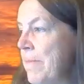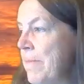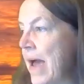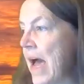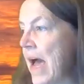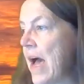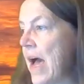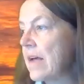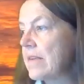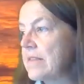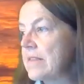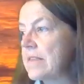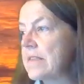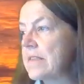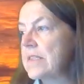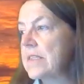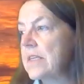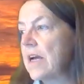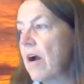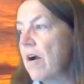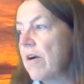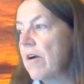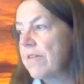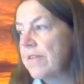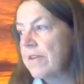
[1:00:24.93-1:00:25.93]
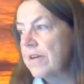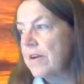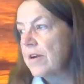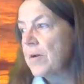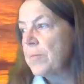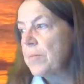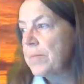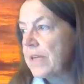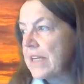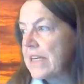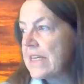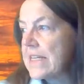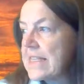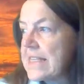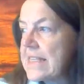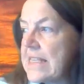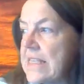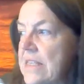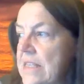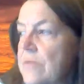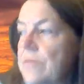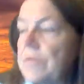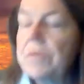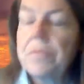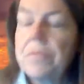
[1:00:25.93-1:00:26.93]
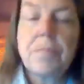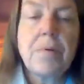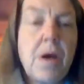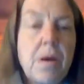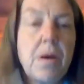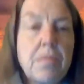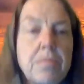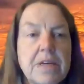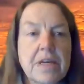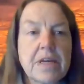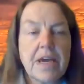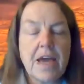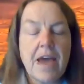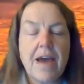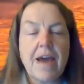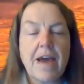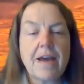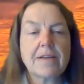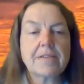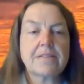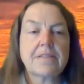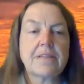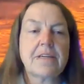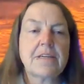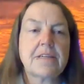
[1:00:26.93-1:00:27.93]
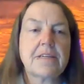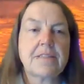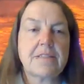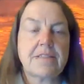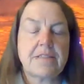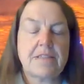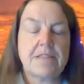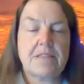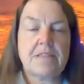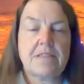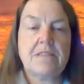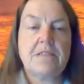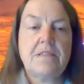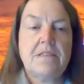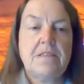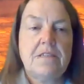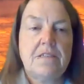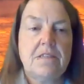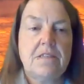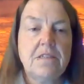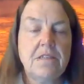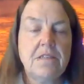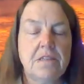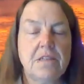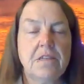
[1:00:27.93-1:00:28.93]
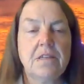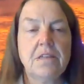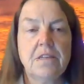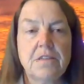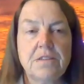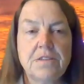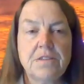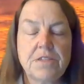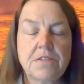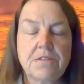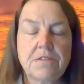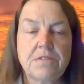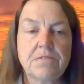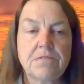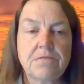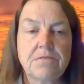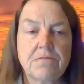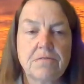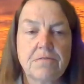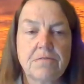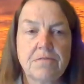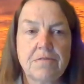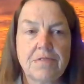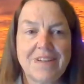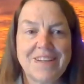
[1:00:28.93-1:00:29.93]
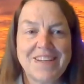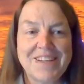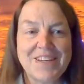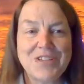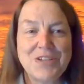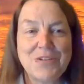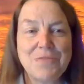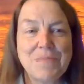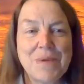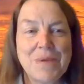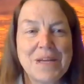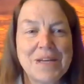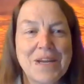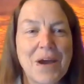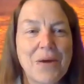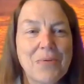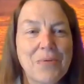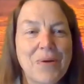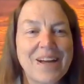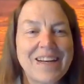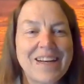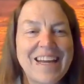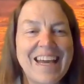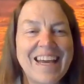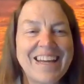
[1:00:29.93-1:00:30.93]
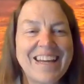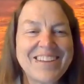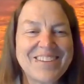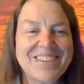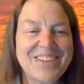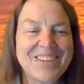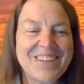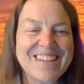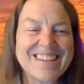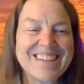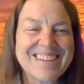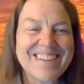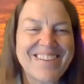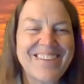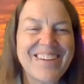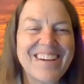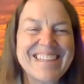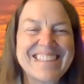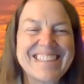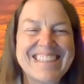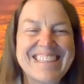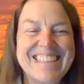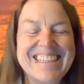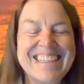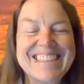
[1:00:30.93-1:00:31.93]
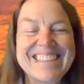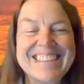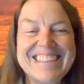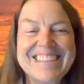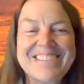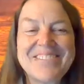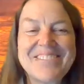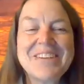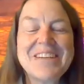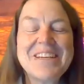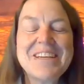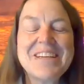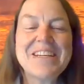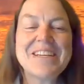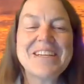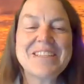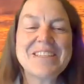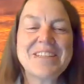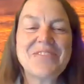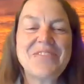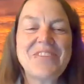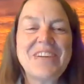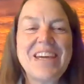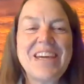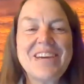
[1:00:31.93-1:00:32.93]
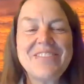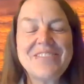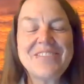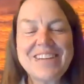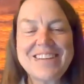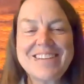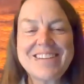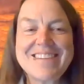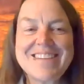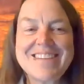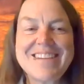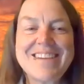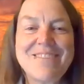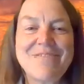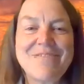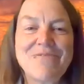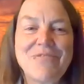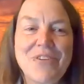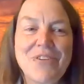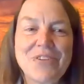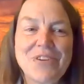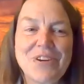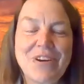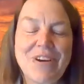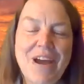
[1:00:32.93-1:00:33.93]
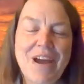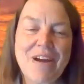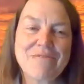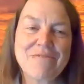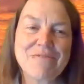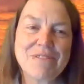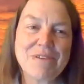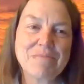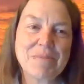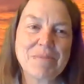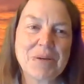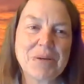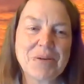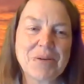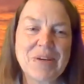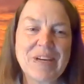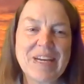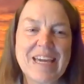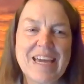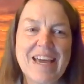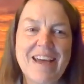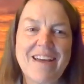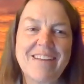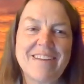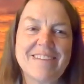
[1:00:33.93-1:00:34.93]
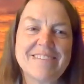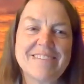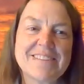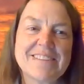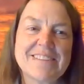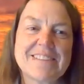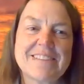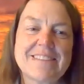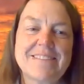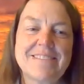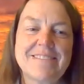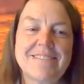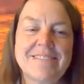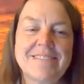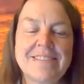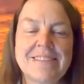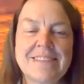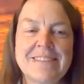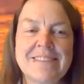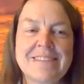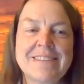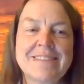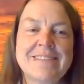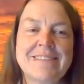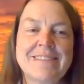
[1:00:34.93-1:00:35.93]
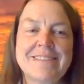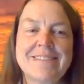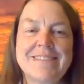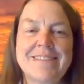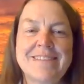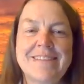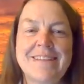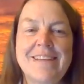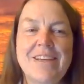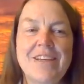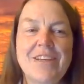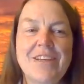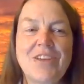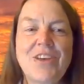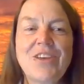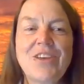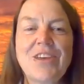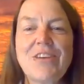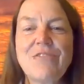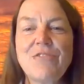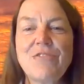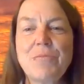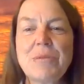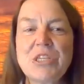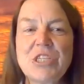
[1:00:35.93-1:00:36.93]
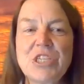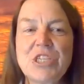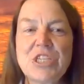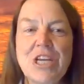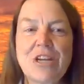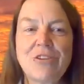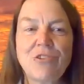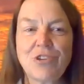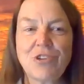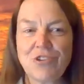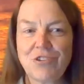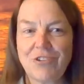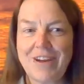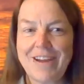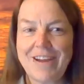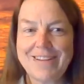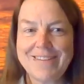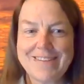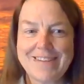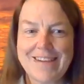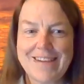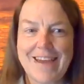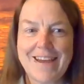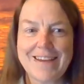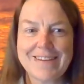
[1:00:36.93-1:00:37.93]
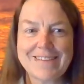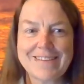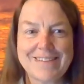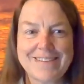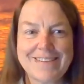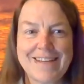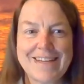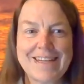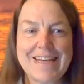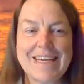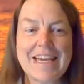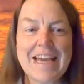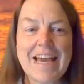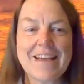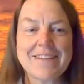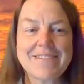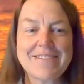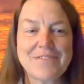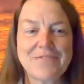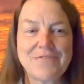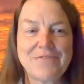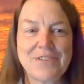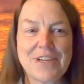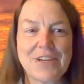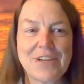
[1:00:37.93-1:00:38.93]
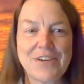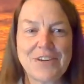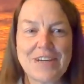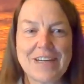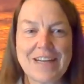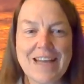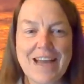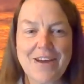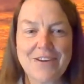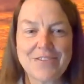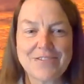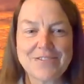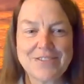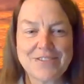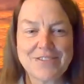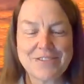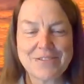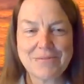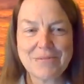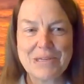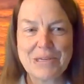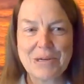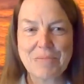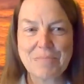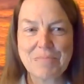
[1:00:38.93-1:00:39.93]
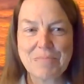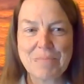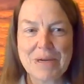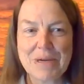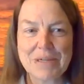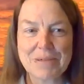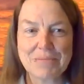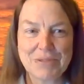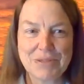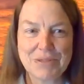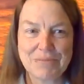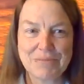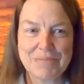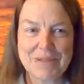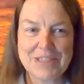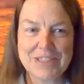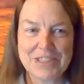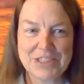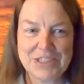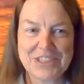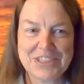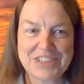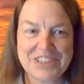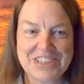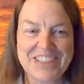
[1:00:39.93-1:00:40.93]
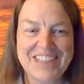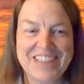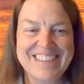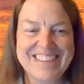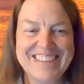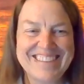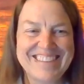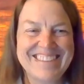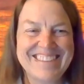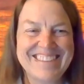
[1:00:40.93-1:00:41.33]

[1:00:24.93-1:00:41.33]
asked, are there places with public access to, and you may not want to answer this question, to be able to see and photograph the burrowing owls? You give him a general transect and then he has to figure it out so that we don't bug him too much.